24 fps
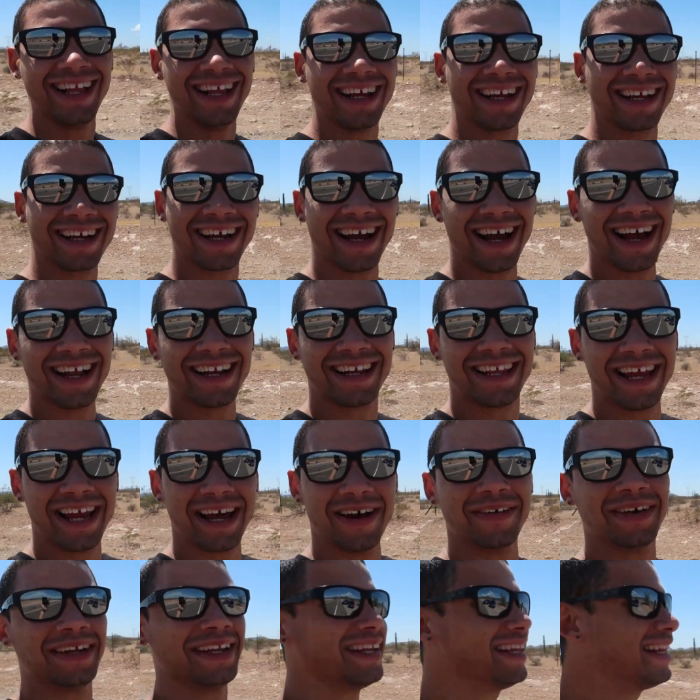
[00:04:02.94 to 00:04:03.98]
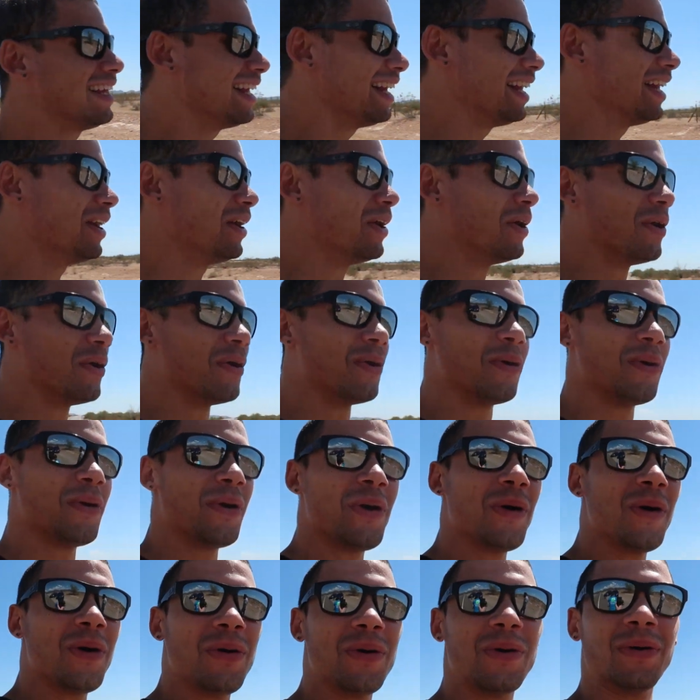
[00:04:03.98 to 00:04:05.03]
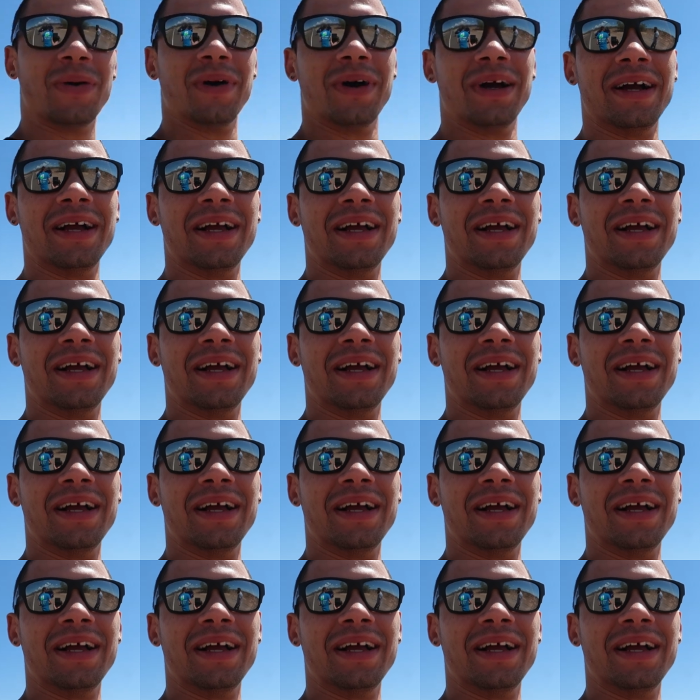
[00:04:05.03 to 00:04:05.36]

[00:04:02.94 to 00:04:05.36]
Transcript: God damn it. Woo!